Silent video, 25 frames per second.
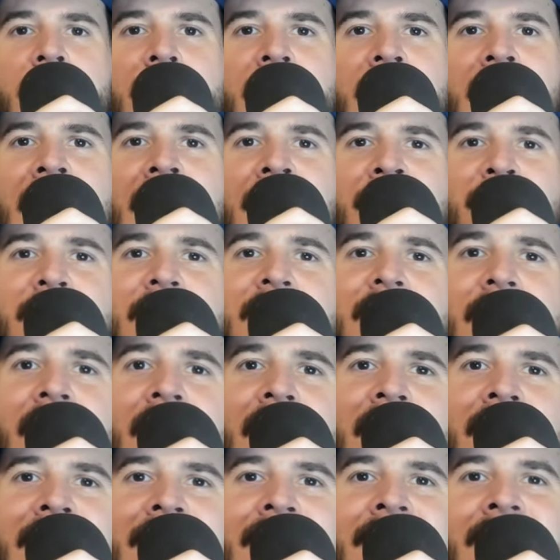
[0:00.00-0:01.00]
Catherine
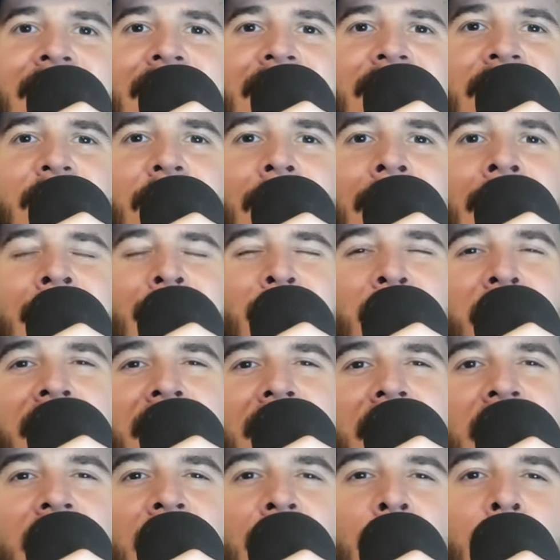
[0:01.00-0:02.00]
Legg and Graham
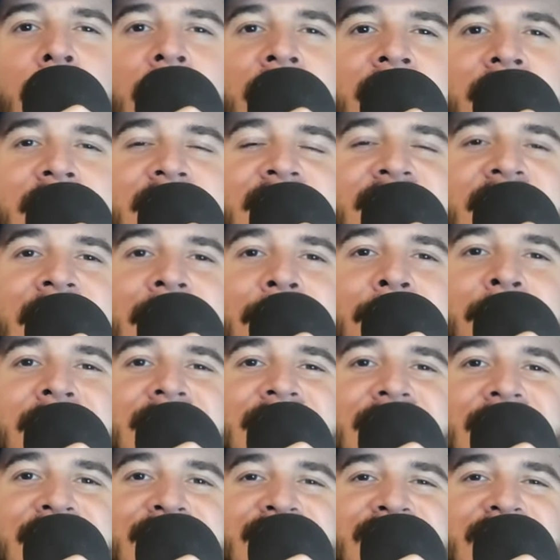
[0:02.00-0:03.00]
Rahal were in the same
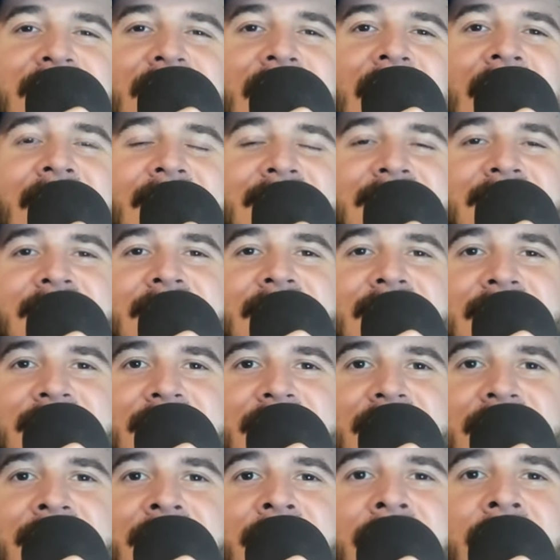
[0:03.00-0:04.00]
position last
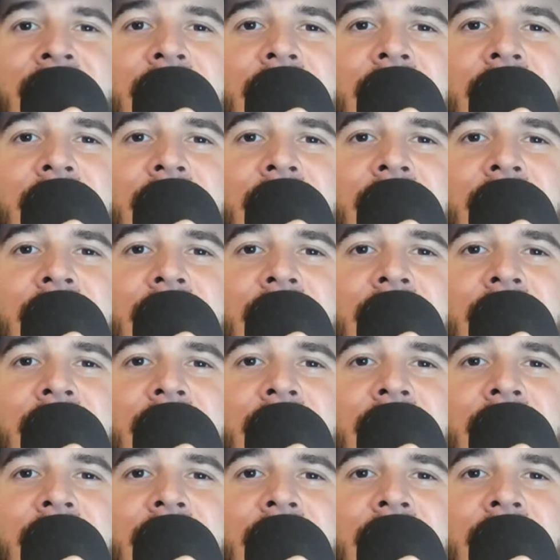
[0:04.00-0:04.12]
season.